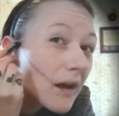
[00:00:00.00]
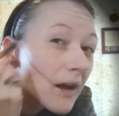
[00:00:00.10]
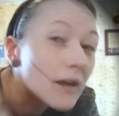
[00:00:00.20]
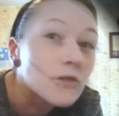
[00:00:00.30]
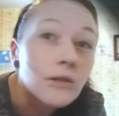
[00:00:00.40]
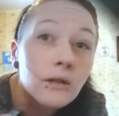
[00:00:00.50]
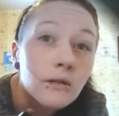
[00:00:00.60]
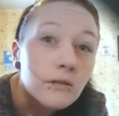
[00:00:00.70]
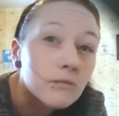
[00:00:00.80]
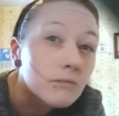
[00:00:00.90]
Actually
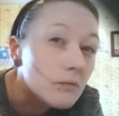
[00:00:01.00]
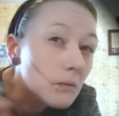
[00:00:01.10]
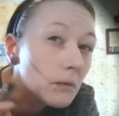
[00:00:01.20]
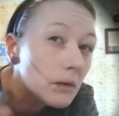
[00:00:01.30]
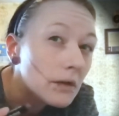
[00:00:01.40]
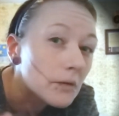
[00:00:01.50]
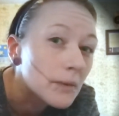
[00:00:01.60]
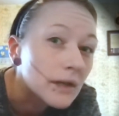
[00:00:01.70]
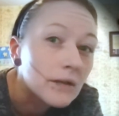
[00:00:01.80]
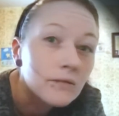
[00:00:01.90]
a little
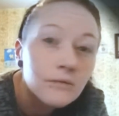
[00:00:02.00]
bit